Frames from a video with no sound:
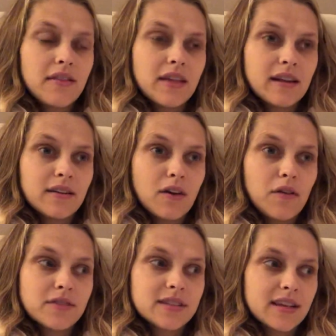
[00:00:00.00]
then
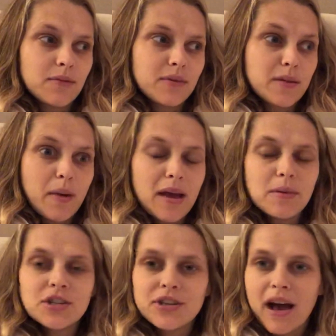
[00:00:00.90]
obviously with the
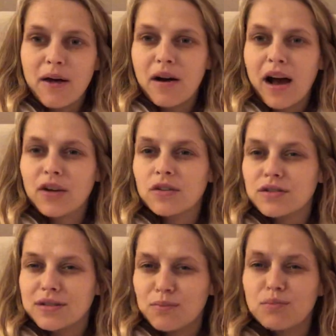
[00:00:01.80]
baby shower, I got
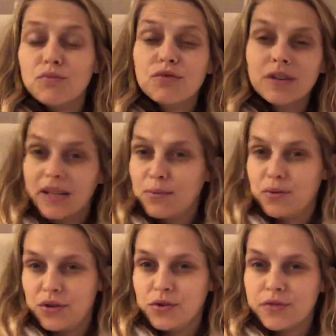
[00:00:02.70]
some really
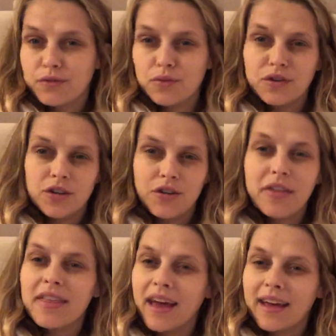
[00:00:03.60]
beautiful new
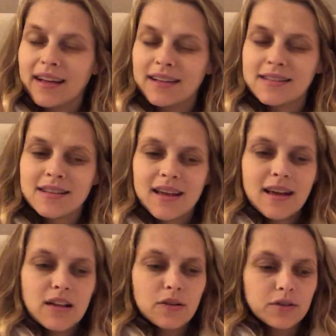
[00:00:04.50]
things,
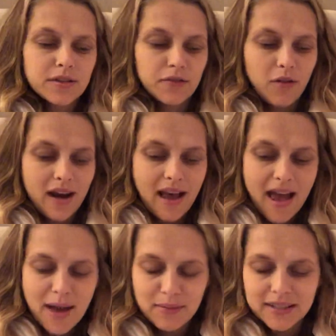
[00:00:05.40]
lots of great
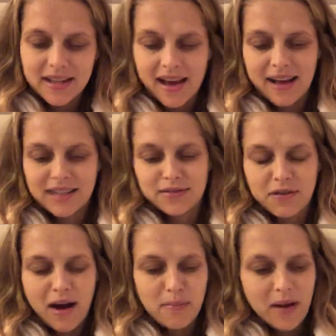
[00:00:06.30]
hand-me-downs
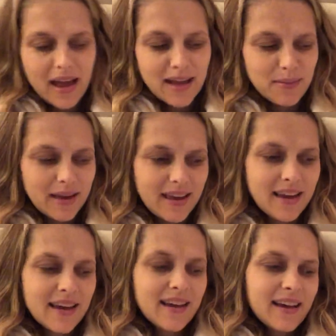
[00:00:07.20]
for our
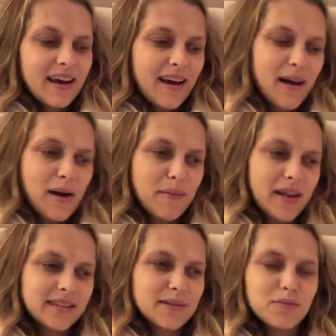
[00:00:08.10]
baby,
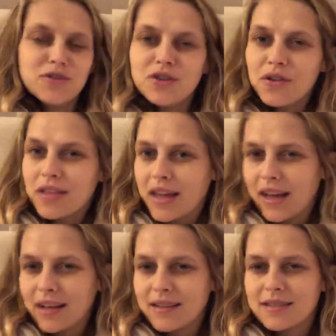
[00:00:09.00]
and some new
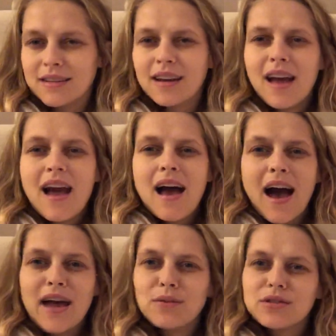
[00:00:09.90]
things, and
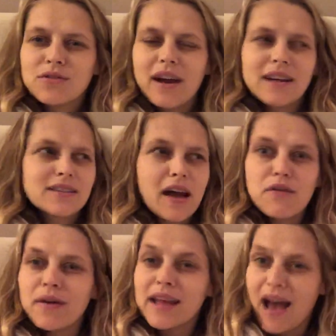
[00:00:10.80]
it was great because I
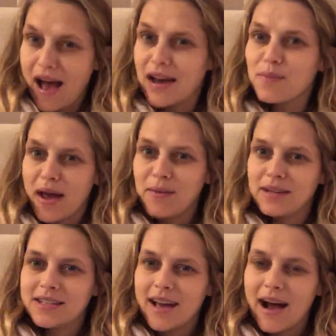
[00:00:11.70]
already had a baby
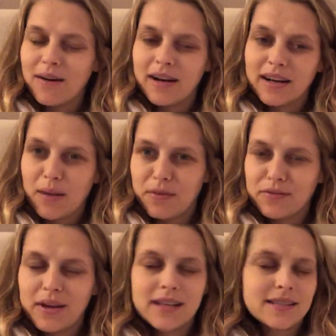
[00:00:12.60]
shower a couple of
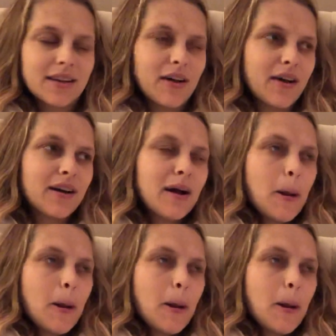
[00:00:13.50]
weeks ago.